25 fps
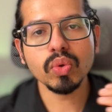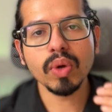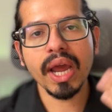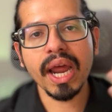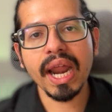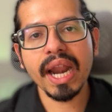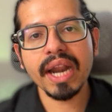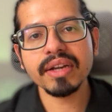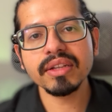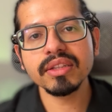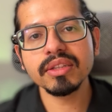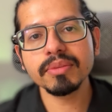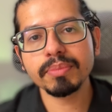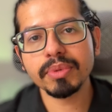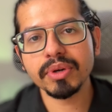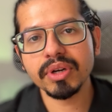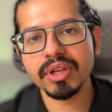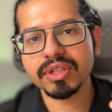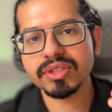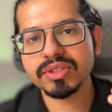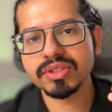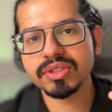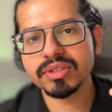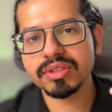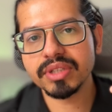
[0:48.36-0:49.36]
to add the
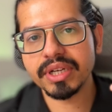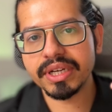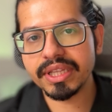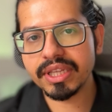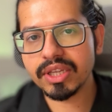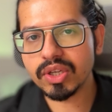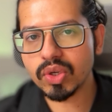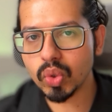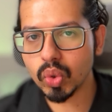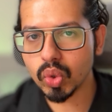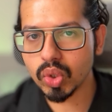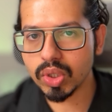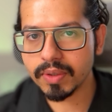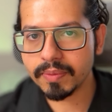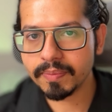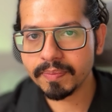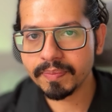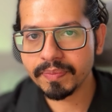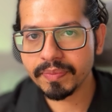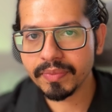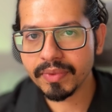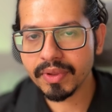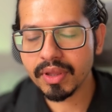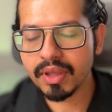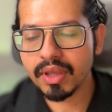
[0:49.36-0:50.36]
production ready code.
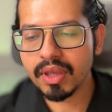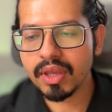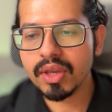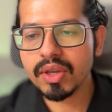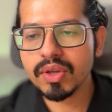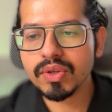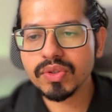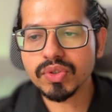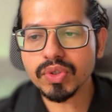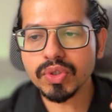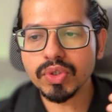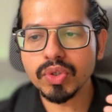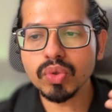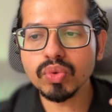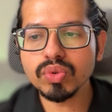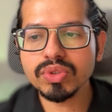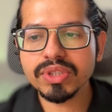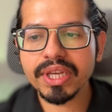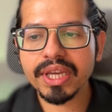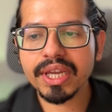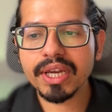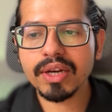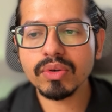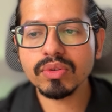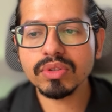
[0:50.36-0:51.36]
So do
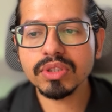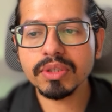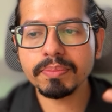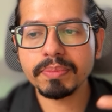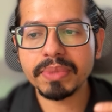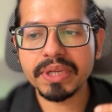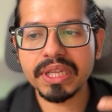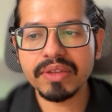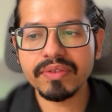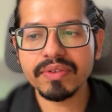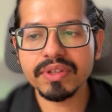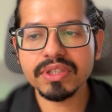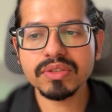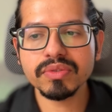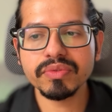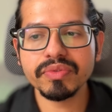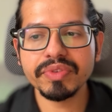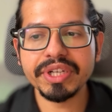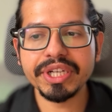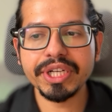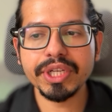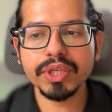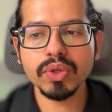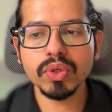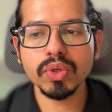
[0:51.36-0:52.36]
check out the previous
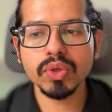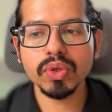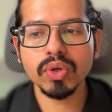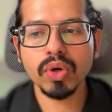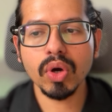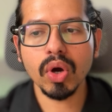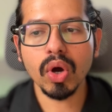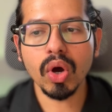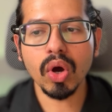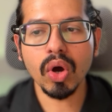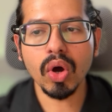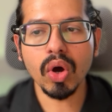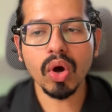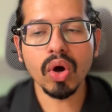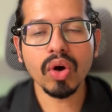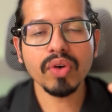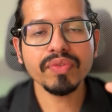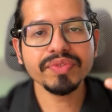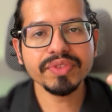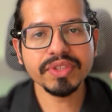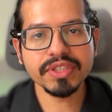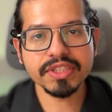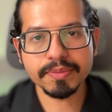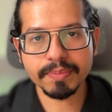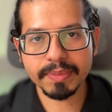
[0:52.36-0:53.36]
video
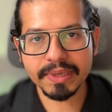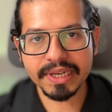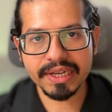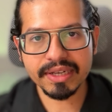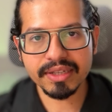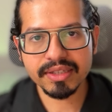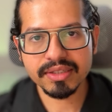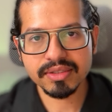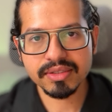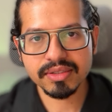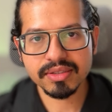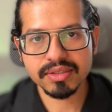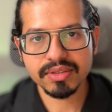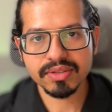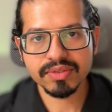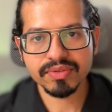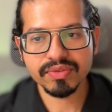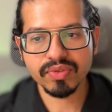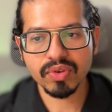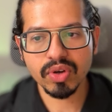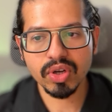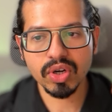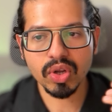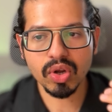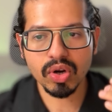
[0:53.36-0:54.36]
of this playlist
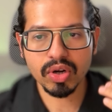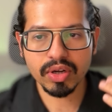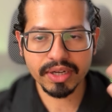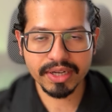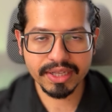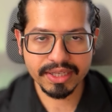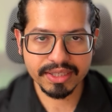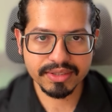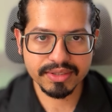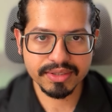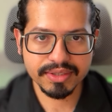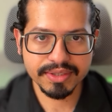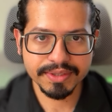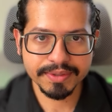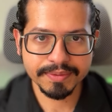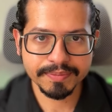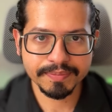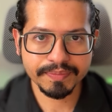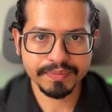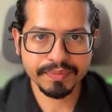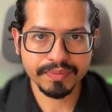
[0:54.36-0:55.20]
for context.